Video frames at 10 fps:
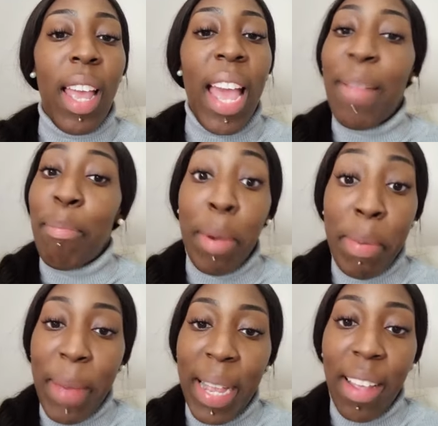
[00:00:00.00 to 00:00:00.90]
bring me
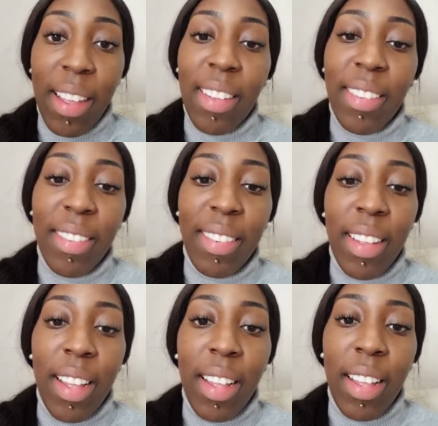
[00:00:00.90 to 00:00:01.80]
back a
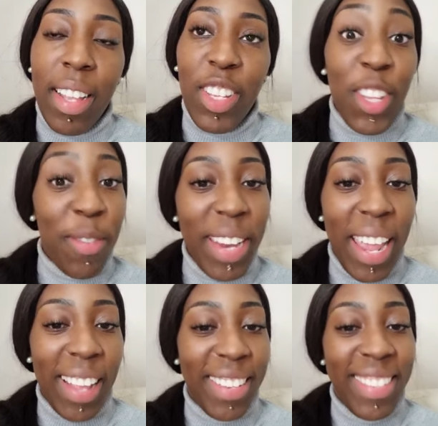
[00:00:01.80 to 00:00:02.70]
souvenir.
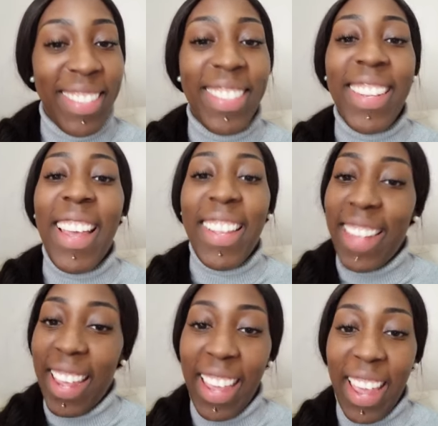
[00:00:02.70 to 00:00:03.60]

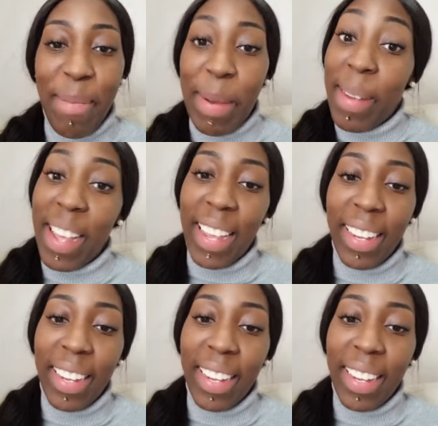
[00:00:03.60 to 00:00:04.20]
Take care, bye bye.